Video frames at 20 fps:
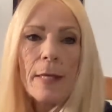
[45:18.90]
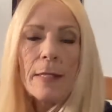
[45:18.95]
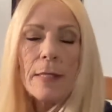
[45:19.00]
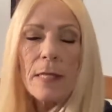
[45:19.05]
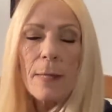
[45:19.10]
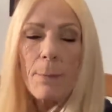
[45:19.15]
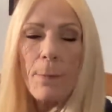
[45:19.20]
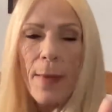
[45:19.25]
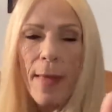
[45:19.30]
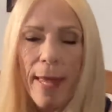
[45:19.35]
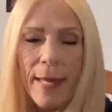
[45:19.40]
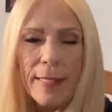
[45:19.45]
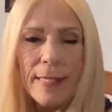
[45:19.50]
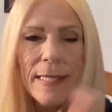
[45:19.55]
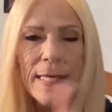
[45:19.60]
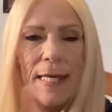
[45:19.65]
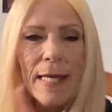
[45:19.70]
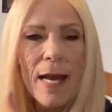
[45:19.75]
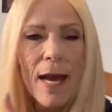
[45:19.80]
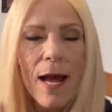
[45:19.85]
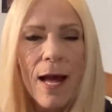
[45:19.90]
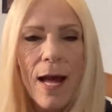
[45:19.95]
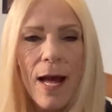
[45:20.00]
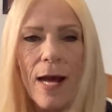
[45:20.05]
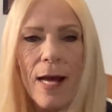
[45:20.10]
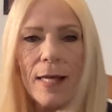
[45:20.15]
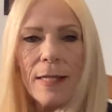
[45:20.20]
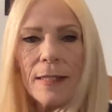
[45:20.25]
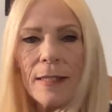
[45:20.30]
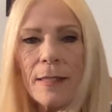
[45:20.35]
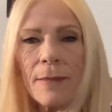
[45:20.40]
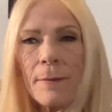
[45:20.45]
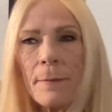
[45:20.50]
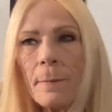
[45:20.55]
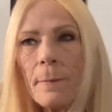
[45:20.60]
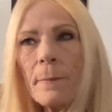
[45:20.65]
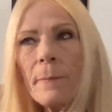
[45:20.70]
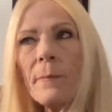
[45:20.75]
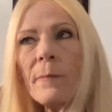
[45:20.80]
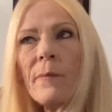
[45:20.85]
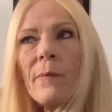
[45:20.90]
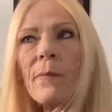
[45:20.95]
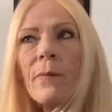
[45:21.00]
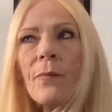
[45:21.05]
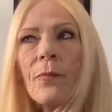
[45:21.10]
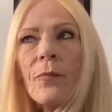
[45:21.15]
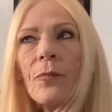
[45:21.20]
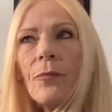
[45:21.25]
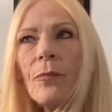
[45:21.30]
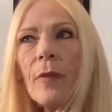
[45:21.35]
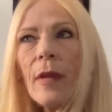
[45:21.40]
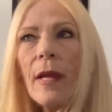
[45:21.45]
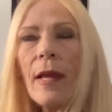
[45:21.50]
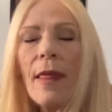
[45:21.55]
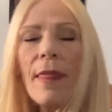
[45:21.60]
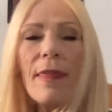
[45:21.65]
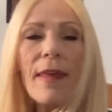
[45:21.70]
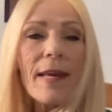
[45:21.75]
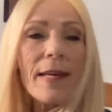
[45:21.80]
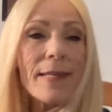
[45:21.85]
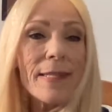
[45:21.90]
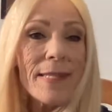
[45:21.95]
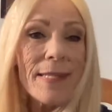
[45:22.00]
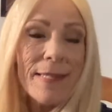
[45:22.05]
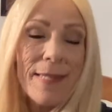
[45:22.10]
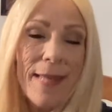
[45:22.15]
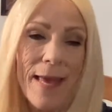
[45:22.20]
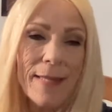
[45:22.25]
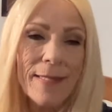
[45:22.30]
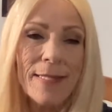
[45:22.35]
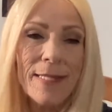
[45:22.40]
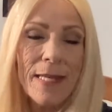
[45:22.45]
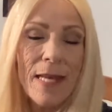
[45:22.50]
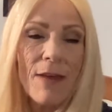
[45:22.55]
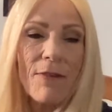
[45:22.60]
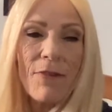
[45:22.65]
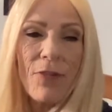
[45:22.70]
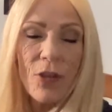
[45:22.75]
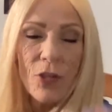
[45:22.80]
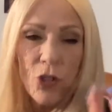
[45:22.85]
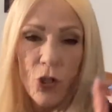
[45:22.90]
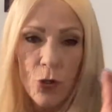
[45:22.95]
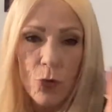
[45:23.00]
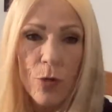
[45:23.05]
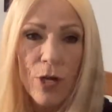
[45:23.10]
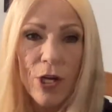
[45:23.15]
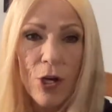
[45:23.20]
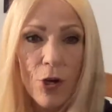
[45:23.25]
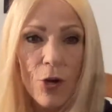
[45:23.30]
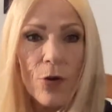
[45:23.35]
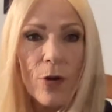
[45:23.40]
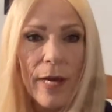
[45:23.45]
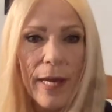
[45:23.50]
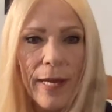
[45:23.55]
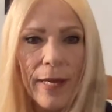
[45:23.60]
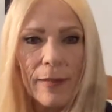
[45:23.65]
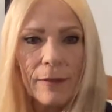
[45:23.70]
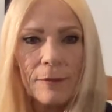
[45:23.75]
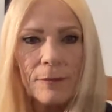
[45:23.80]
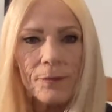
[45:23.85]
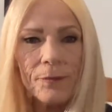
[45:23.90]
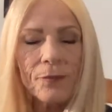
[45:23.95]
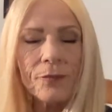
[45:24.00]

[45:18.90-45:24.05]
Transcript: depending on the extent of the triggering,